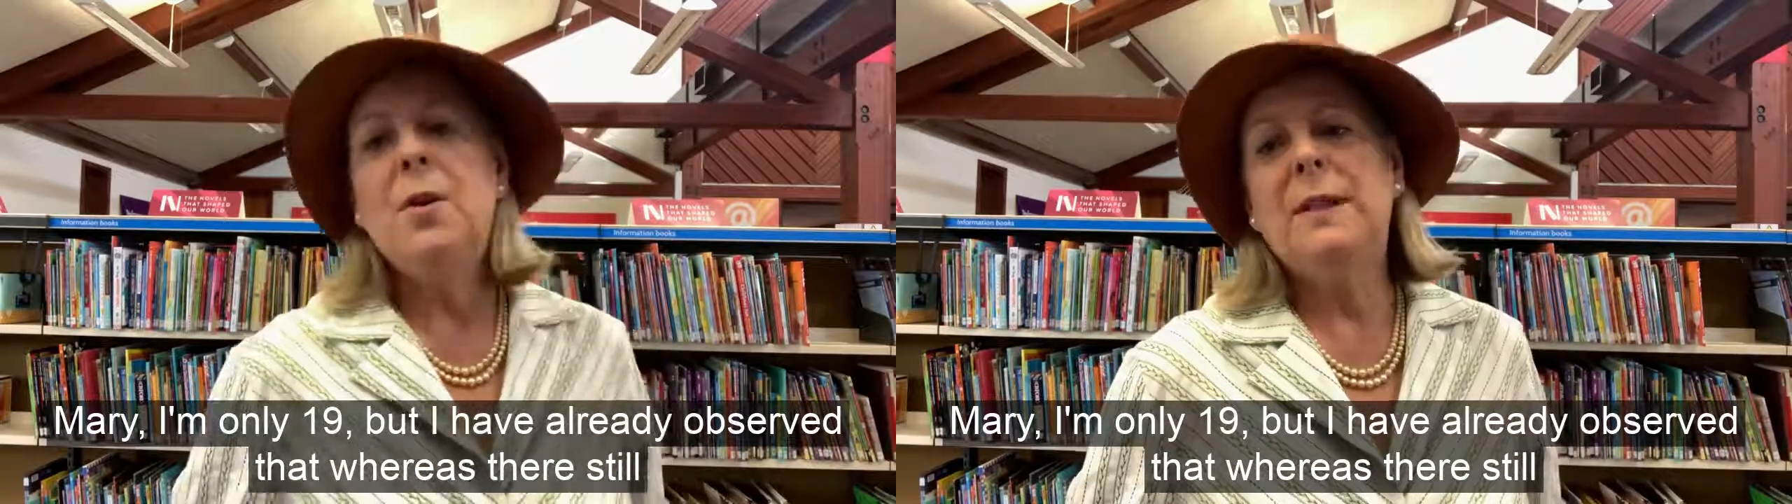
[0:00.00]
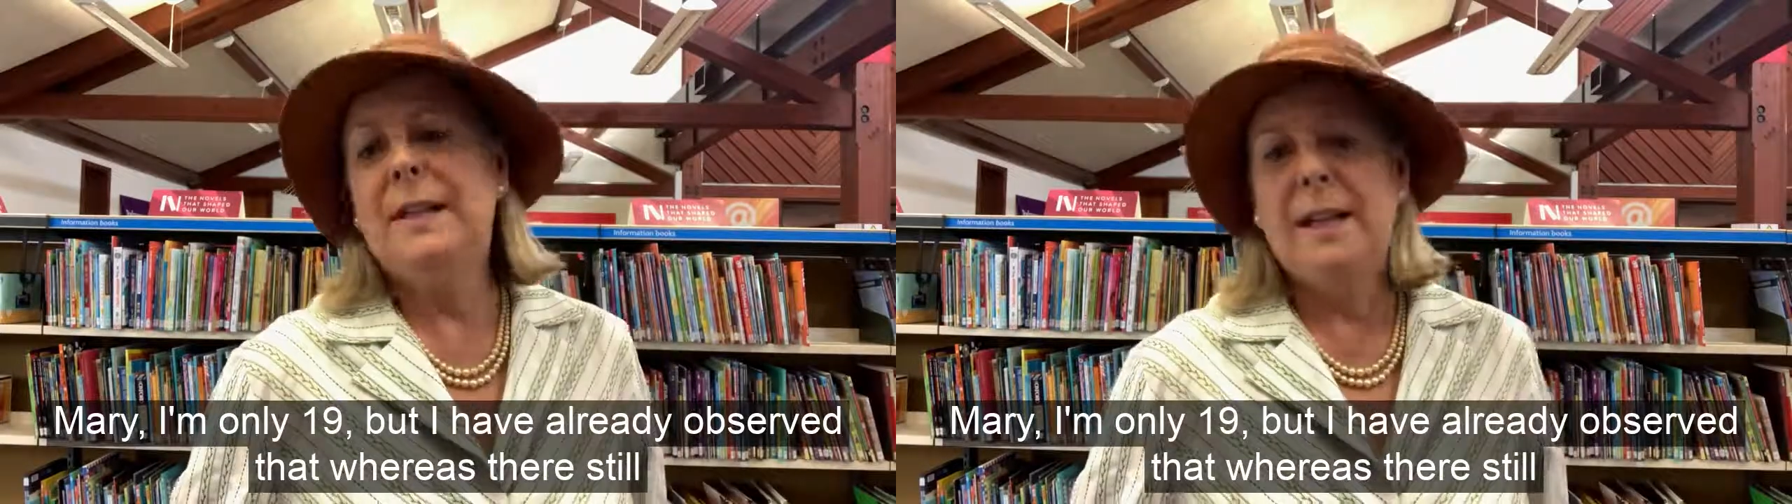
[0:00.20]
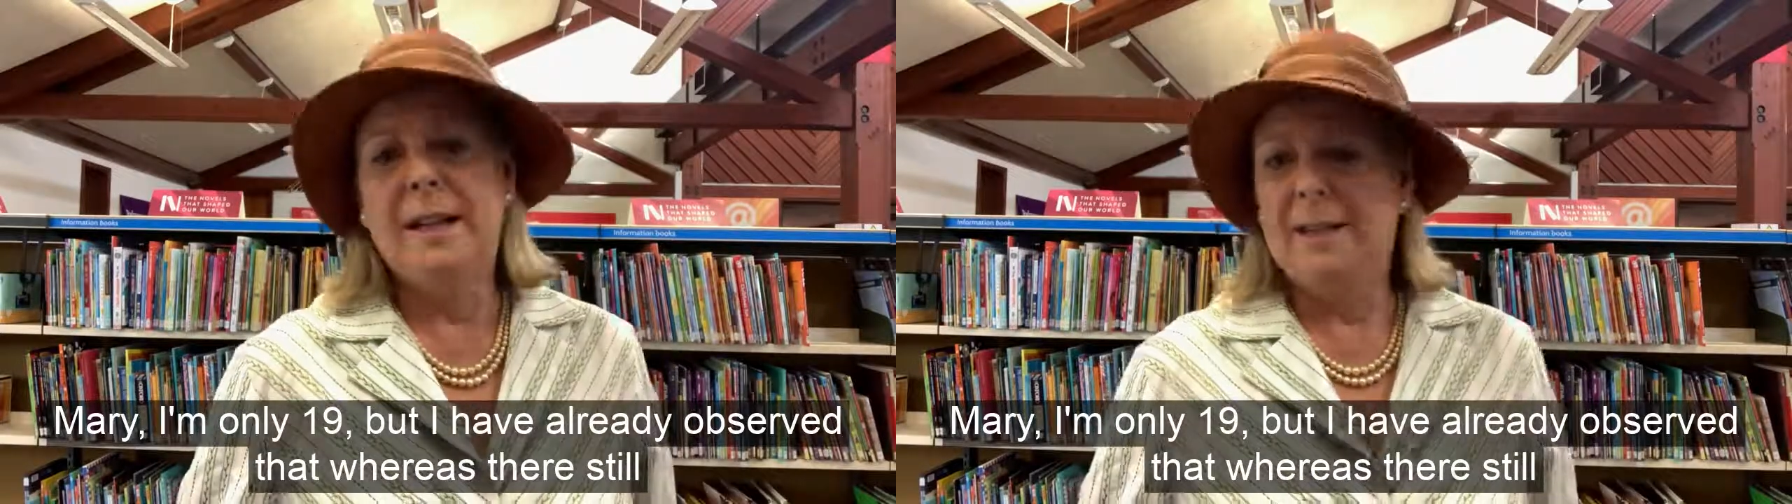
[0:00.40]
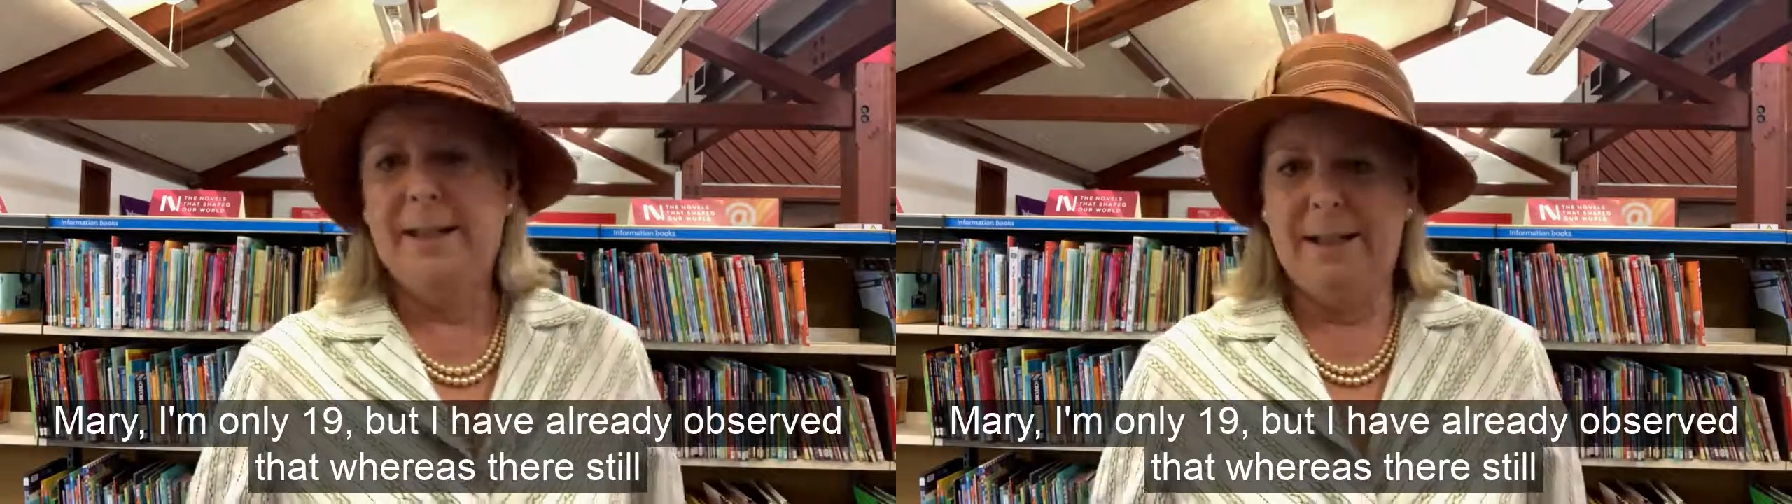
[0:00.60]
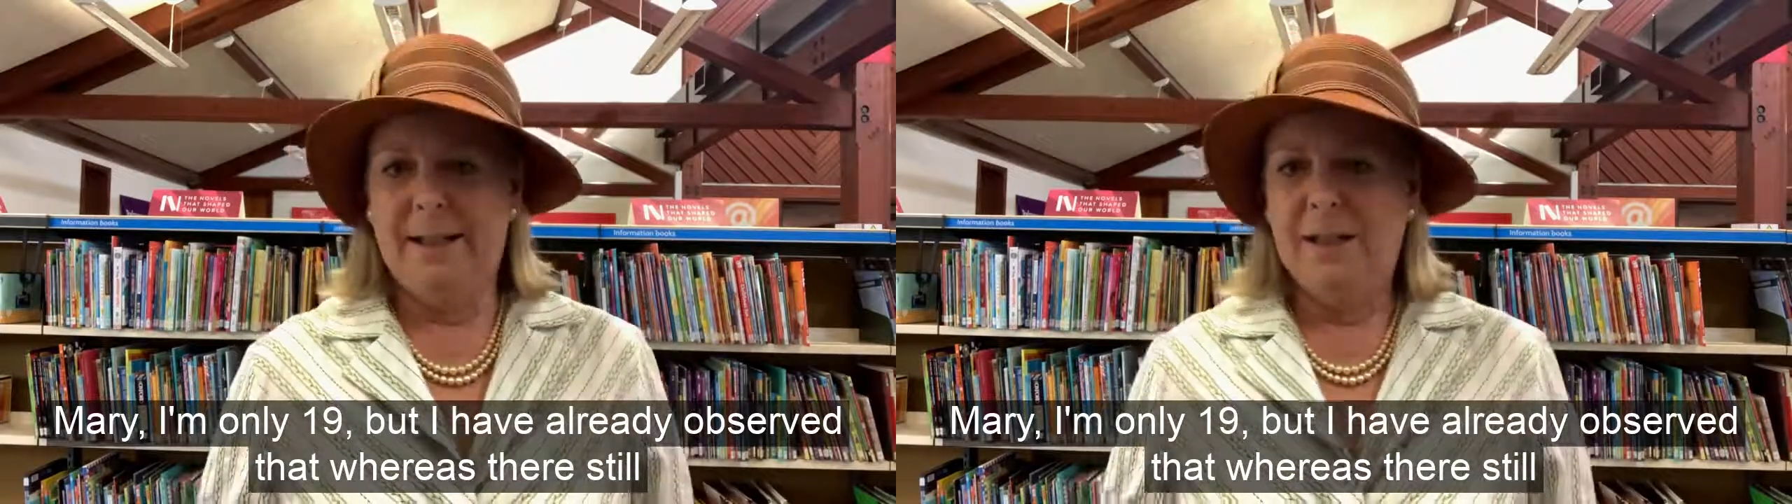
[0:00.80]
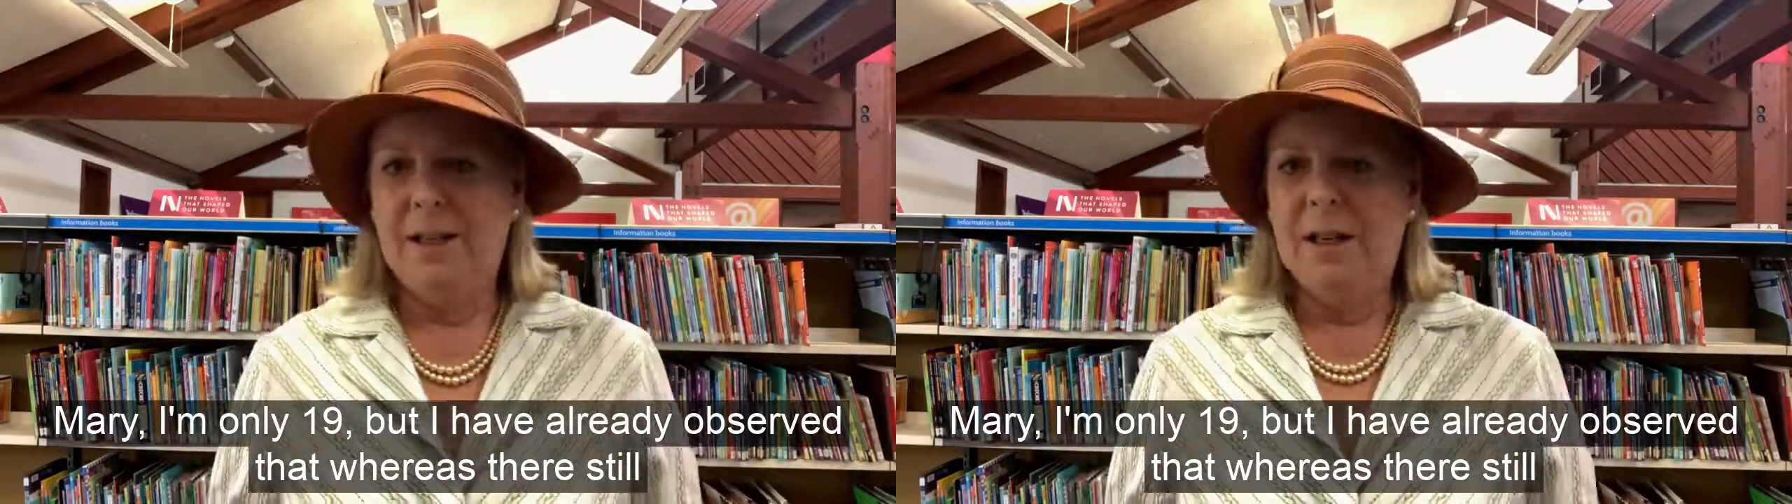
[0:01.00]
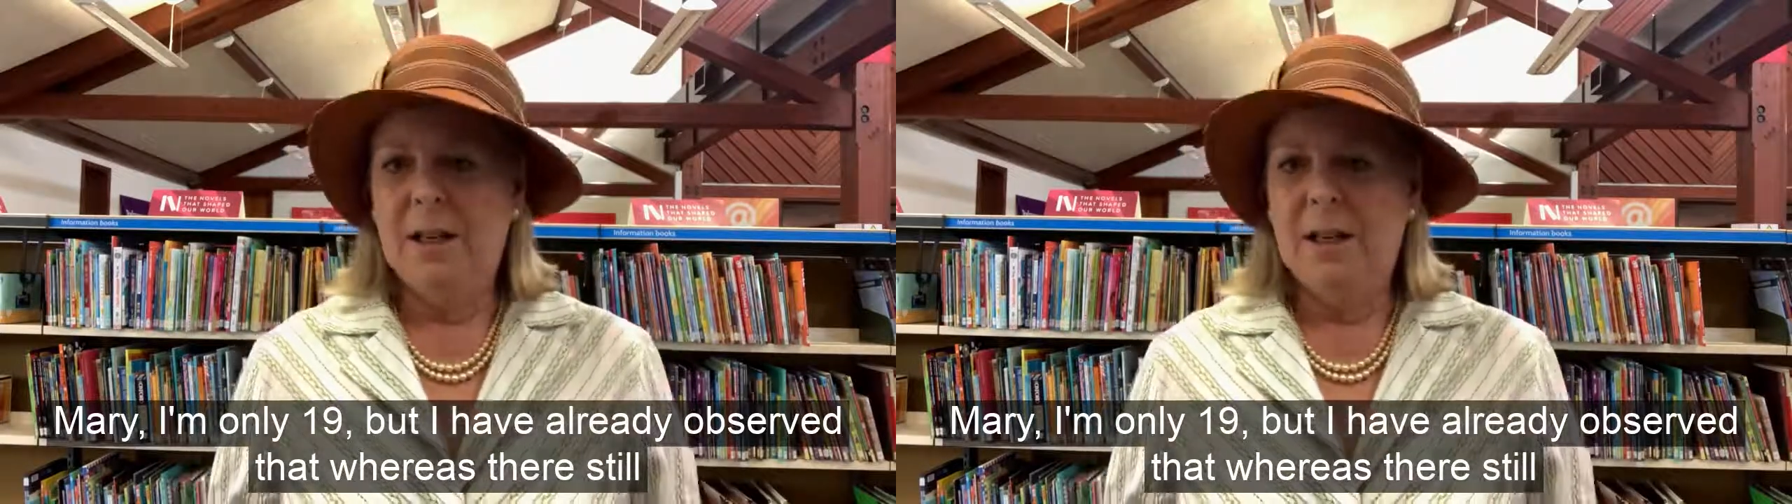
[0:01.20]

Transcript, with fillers: only 19,